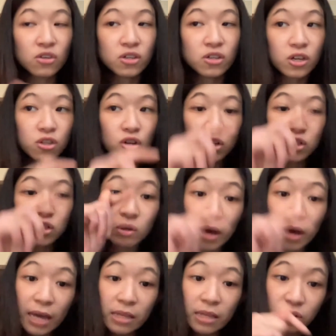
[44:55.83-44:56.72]
You can
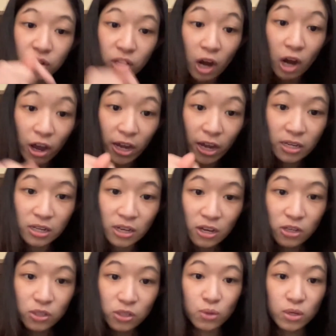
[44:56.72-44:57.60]
also add to cart,
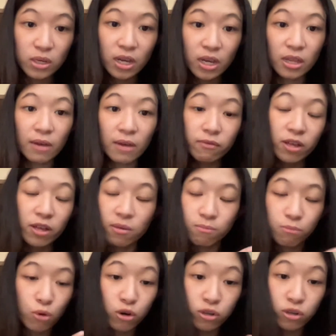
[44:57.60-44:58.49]
so you can have
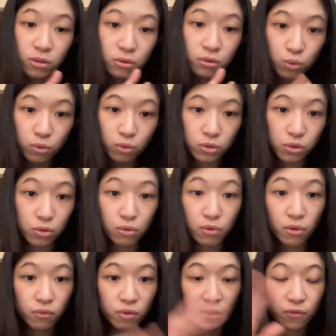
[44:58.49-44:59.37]
like more than
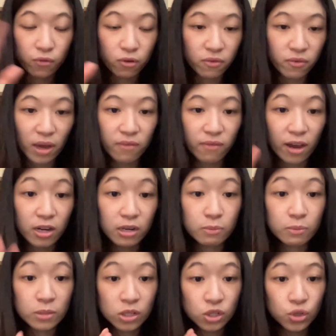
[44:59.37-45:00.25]
2, 3, 4, 5
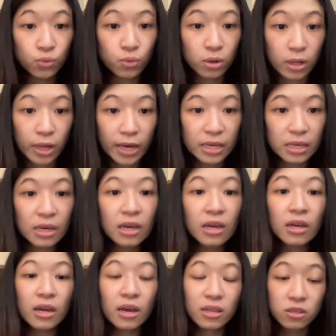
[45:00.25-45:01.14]
items that you will like,
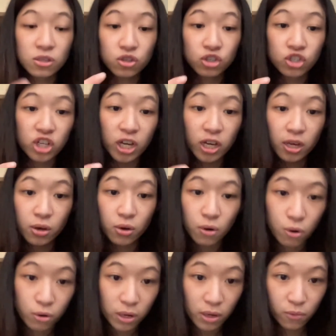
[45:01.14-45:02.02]
and then you check out
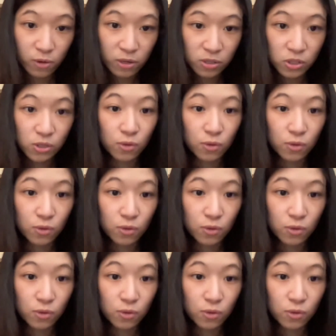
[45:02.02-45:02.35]
all at once.